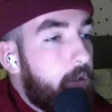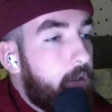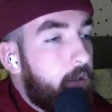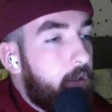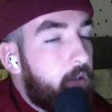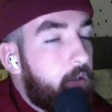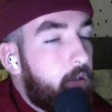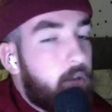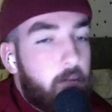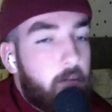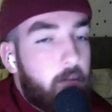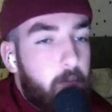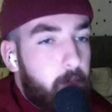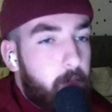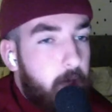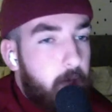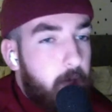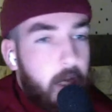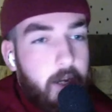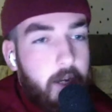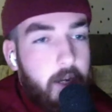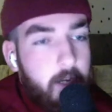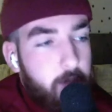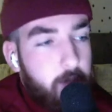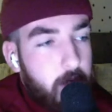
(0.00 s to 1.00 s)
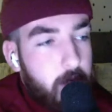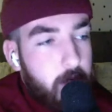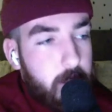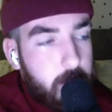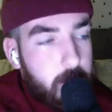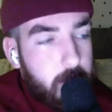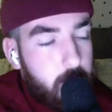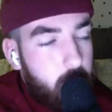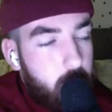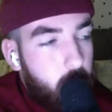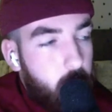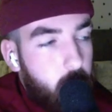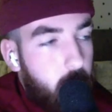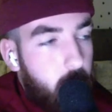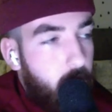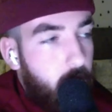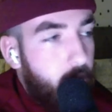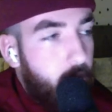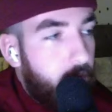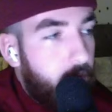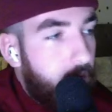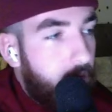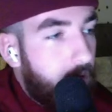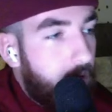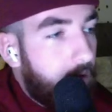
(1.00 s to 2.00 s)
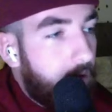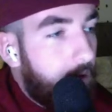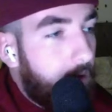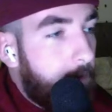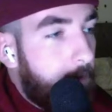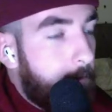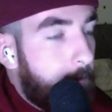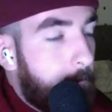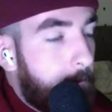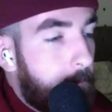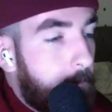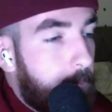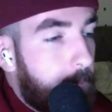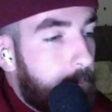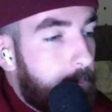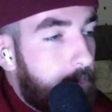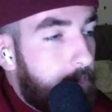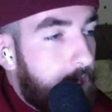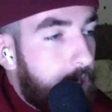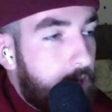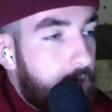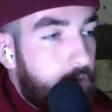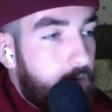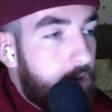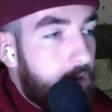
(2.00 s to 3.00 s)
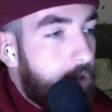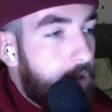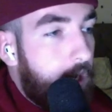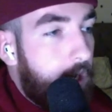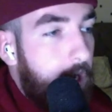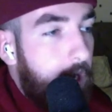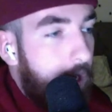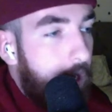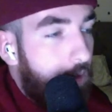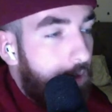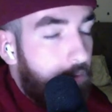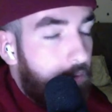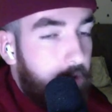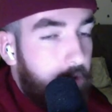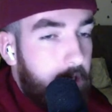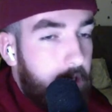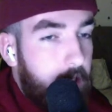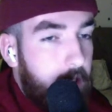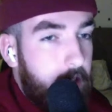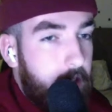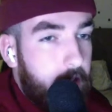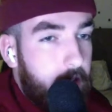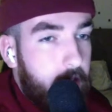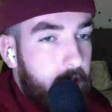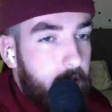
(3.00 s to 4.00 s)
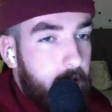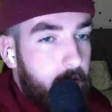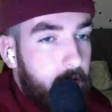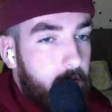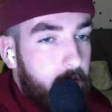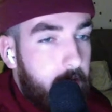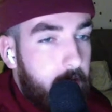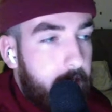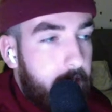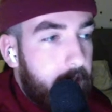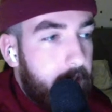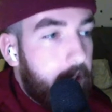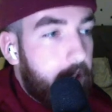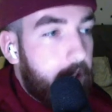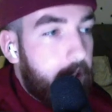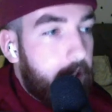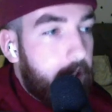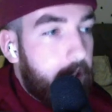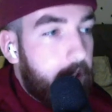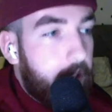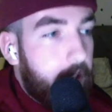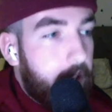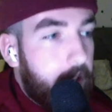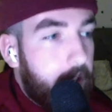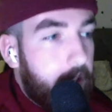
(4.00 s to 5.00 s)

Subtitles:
and the type of player he brings in as well. But he wouldn't allow players. That's his job.